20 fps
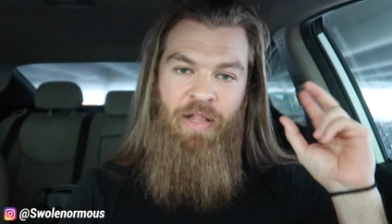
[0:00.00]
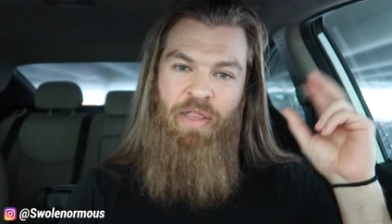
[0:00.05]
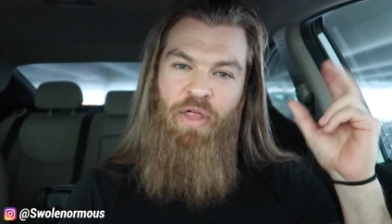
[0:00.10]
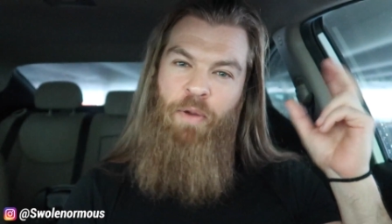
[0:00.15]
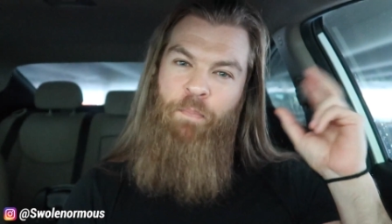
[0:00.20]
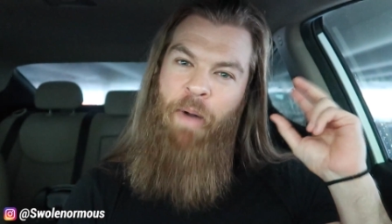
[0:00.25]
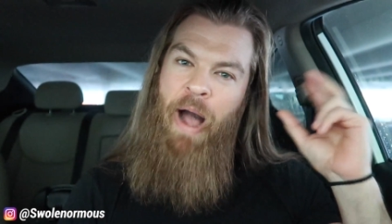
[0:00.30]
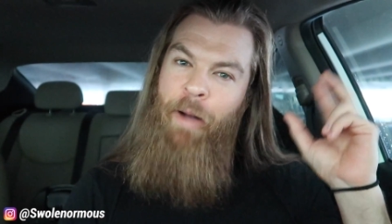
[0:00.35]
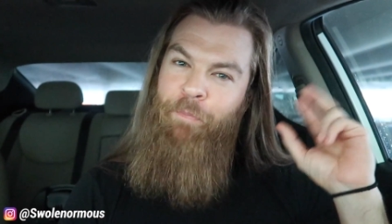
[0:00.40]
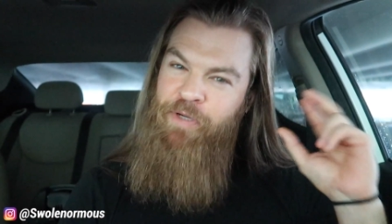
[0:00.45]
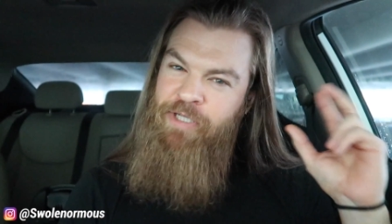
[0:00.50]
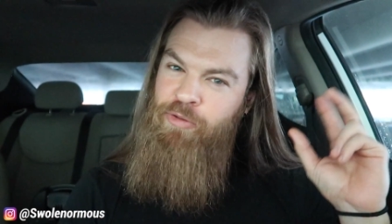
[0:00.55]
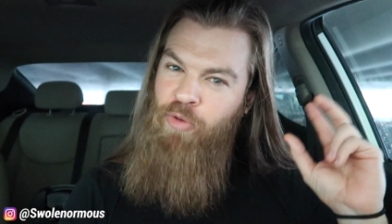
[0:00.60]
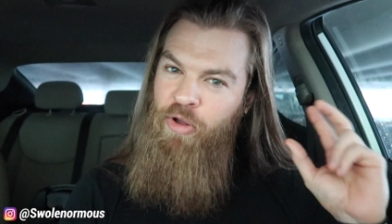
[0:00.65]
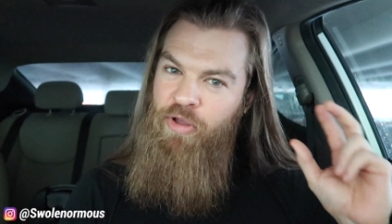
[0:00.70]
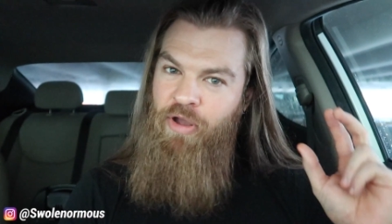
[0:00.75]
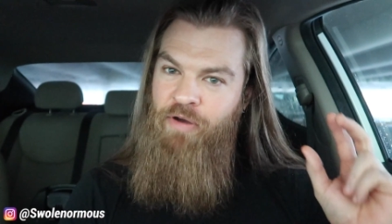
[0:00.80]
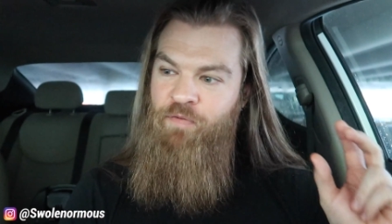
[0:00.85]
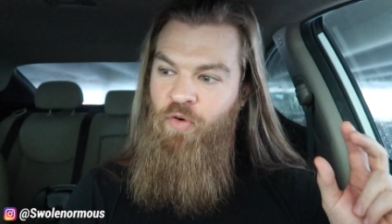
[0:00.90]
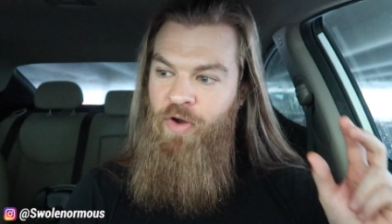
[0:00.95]
A little Papa
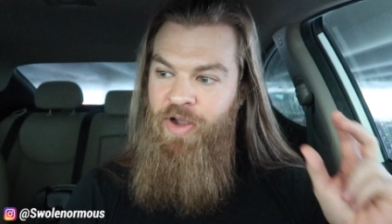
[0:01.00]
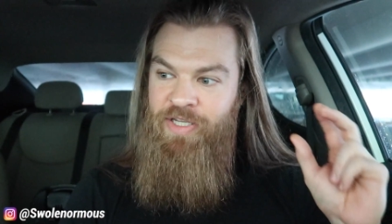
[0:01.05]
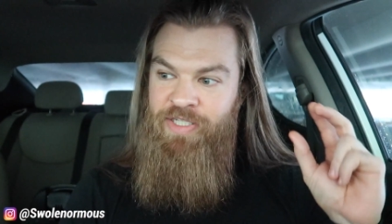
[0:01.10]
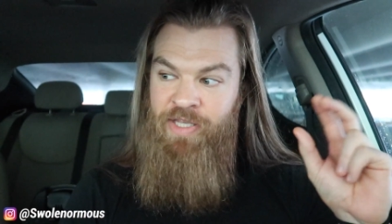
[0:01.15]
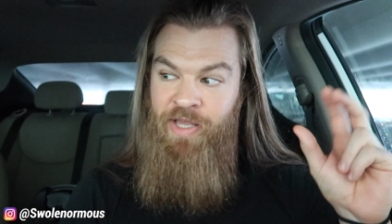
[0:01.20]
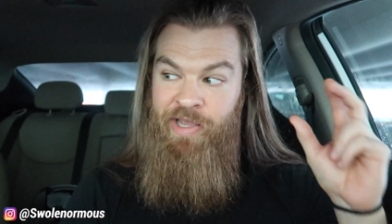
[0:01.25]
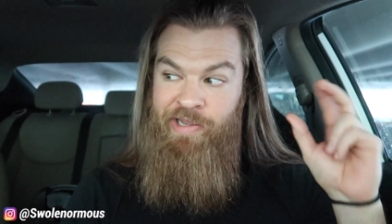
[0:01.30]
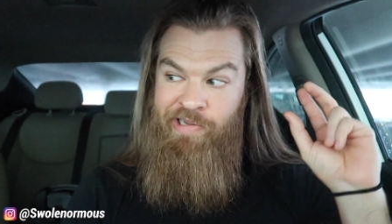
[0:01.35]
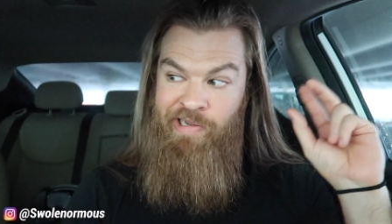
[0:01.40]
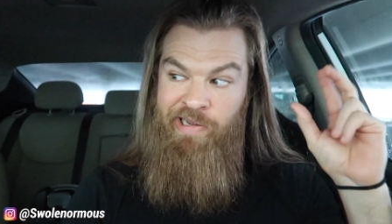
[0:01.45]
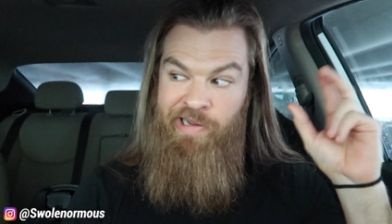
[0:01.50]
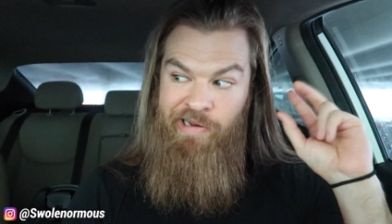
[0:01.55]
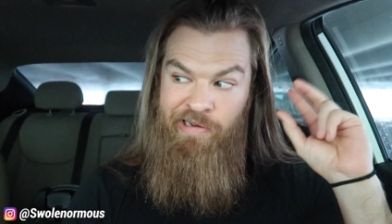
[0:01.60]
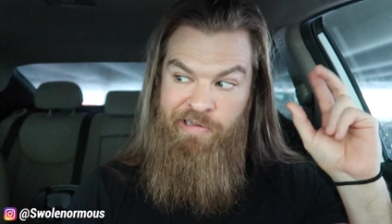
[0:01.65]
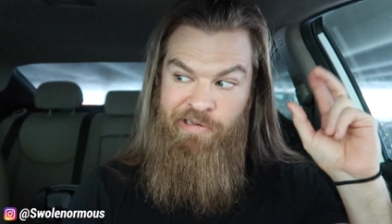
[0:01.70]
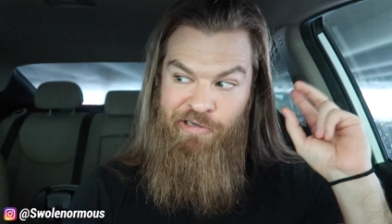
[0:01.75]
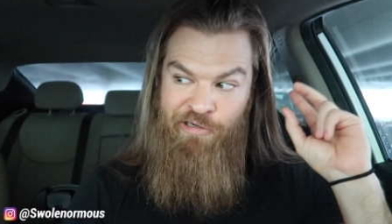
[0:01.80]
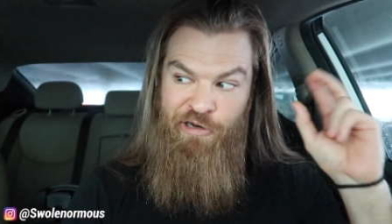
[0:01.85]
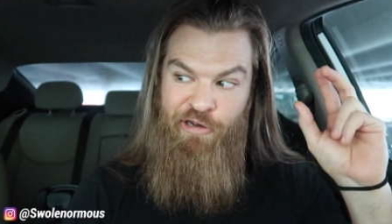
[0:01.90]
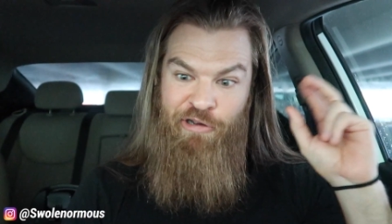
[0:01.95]
Swoleo voice like, hey,
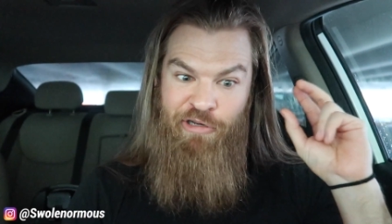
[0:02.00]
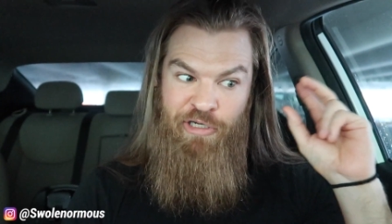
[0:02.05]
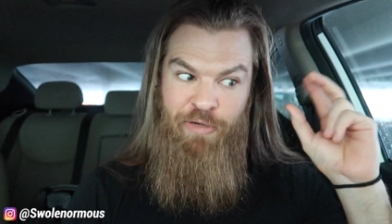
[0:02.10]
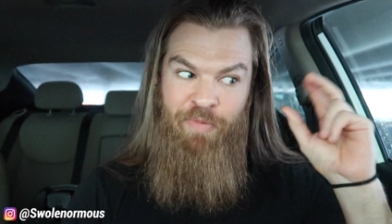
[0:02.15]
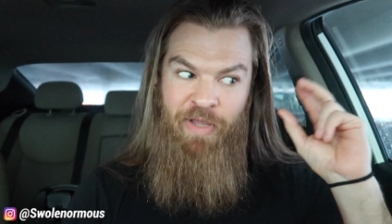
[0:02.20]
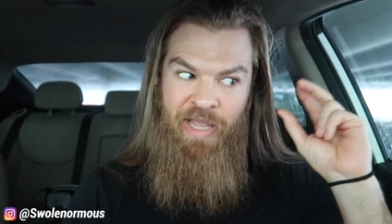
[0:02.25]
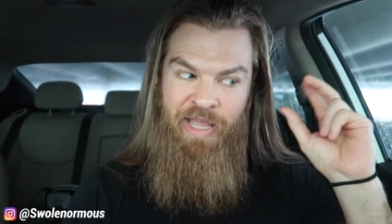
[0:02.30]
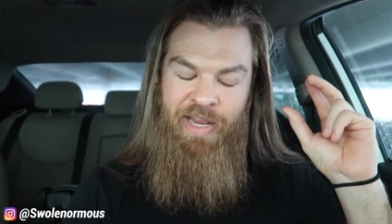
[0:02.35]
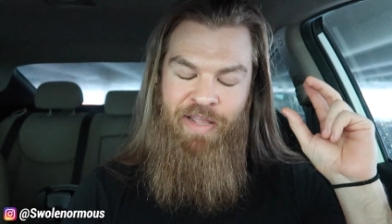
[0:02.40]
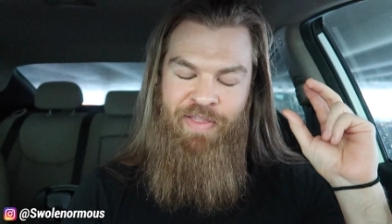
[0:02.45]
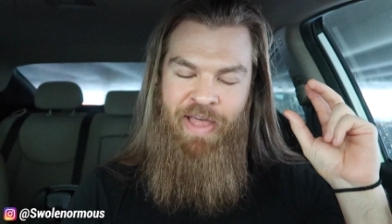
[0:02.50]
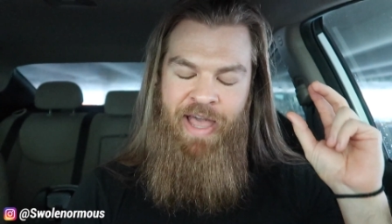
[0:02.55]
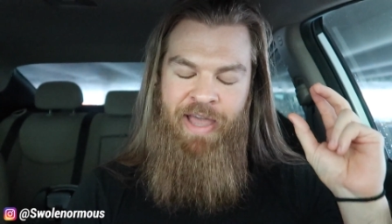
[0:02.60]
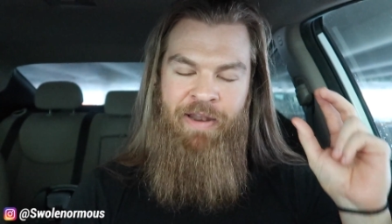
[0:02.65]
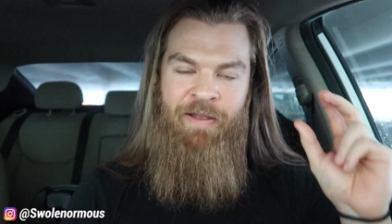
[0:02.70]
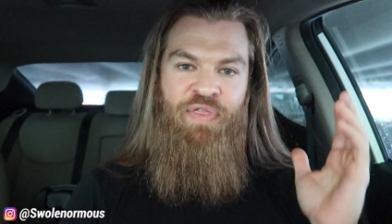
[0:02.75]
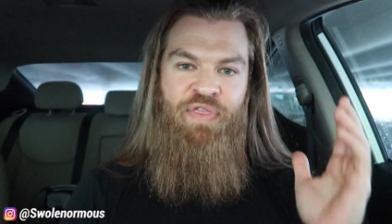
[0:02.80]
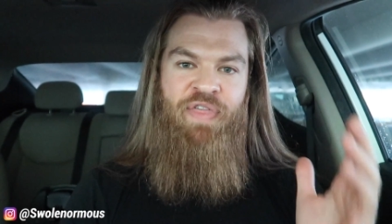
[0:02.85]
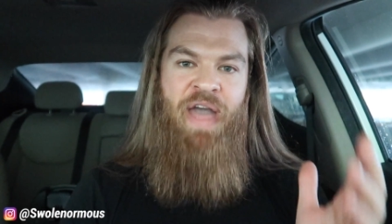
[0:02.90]
are you sure you should be eating that?